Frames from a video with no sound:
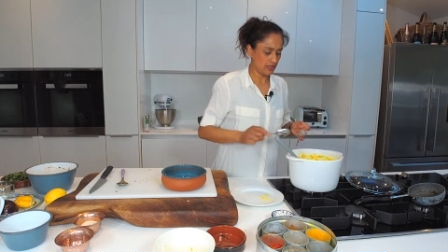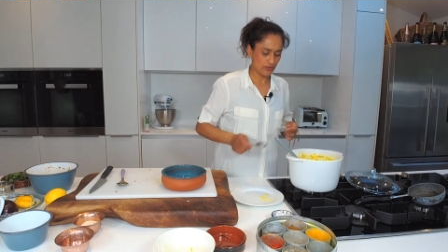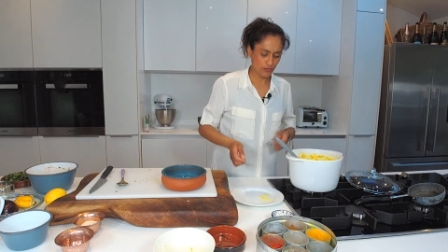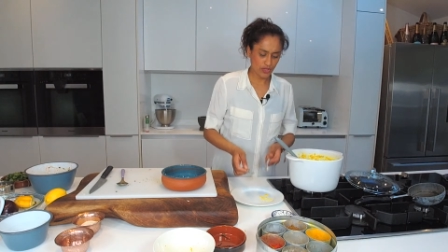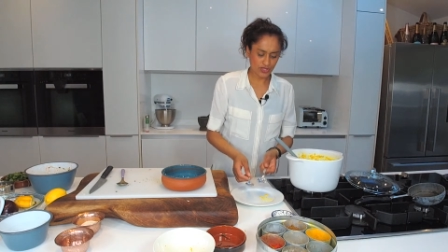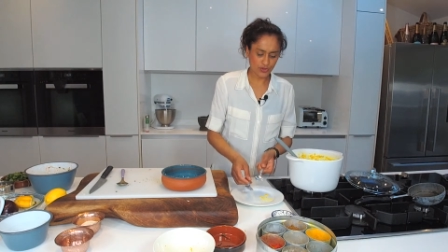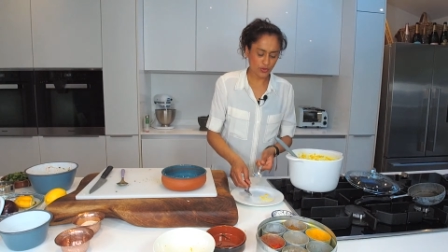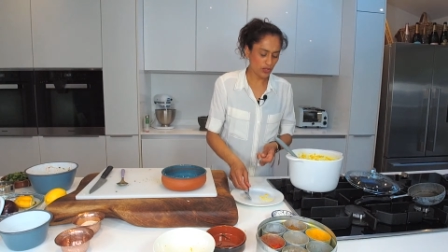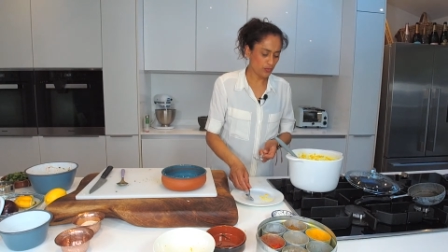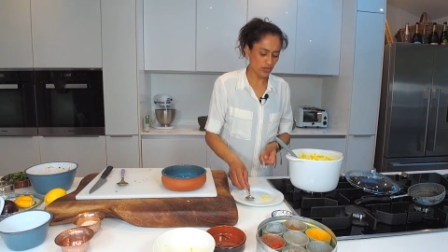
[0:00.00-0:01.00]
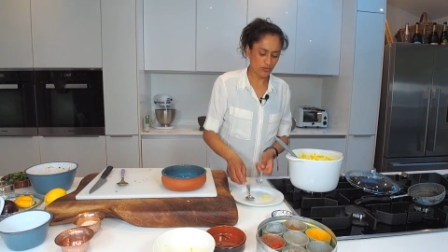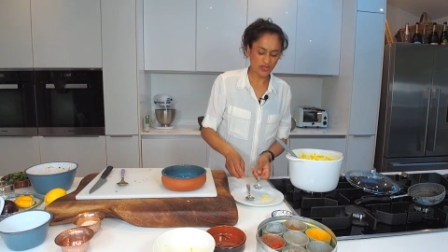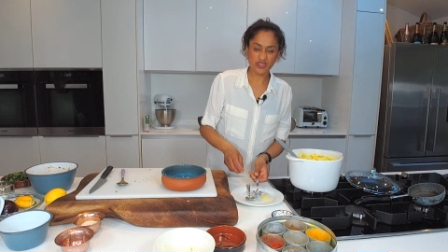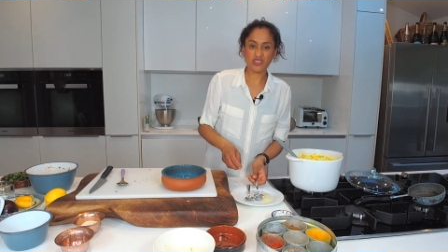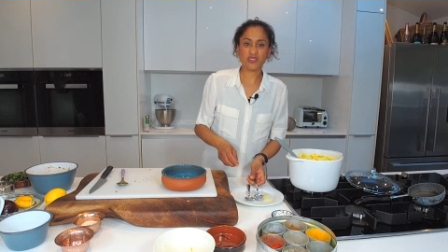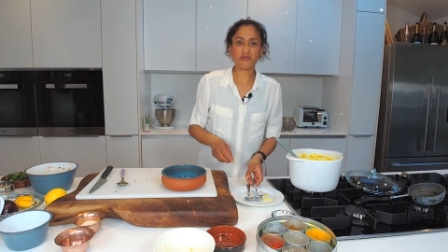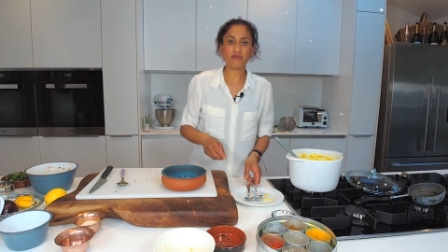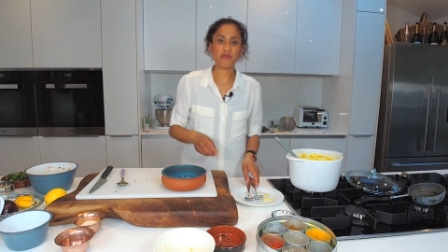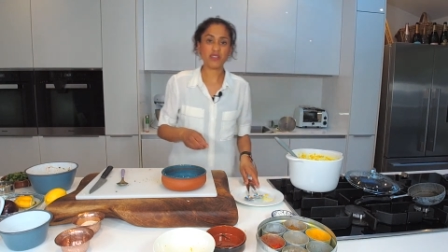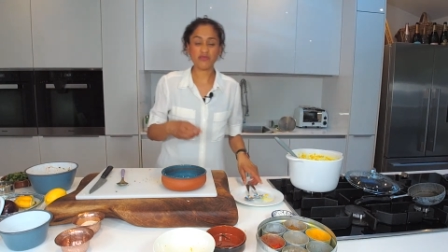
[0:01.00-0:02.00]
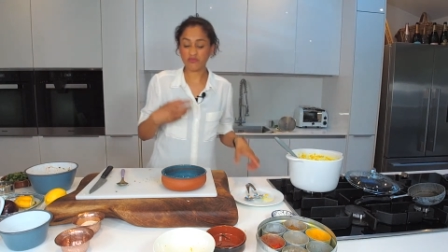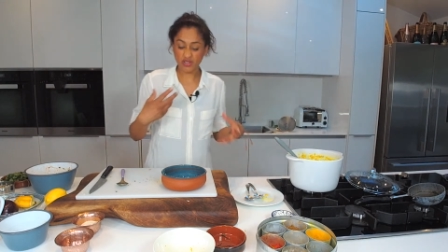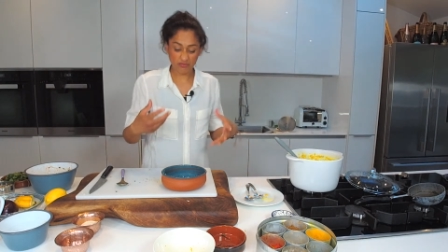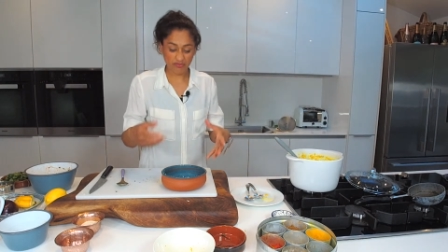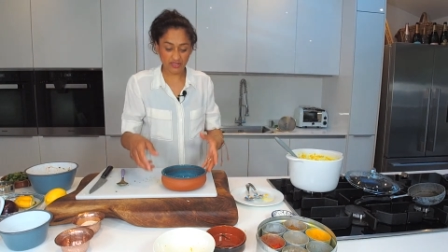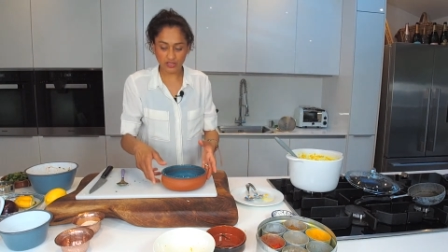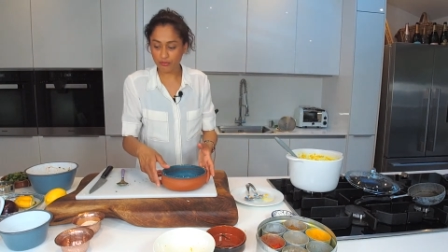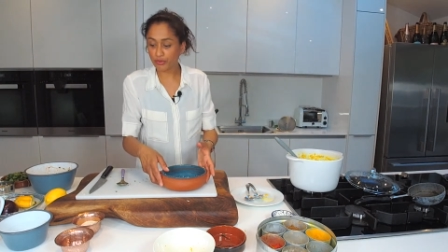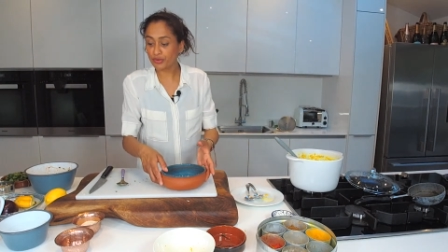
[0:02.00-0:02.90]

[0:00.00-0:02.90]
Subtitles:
It works quite well with even like things like